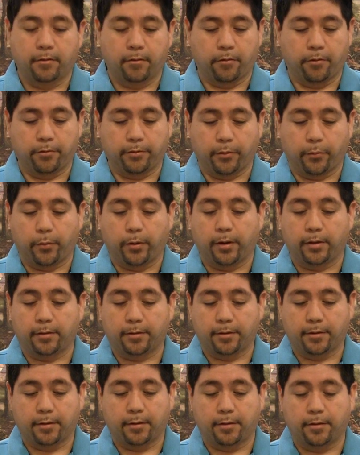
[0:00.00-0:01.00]
or the
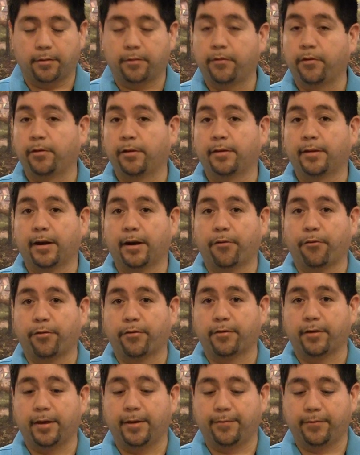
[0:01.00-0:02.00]
one unit that I
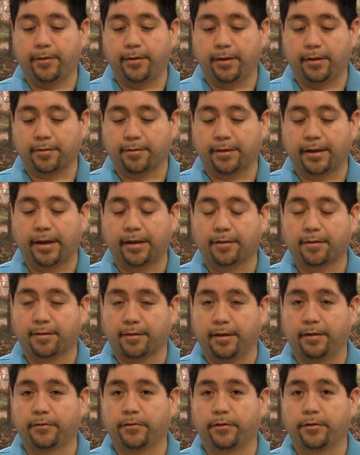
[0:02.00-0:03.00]
received is not
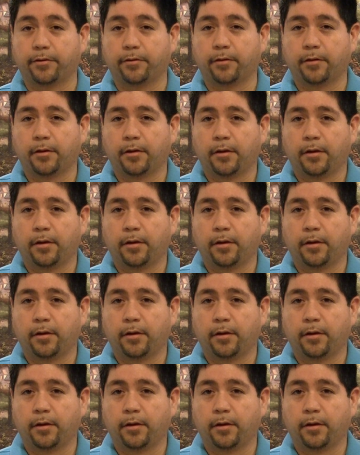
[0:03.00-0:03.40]
centered.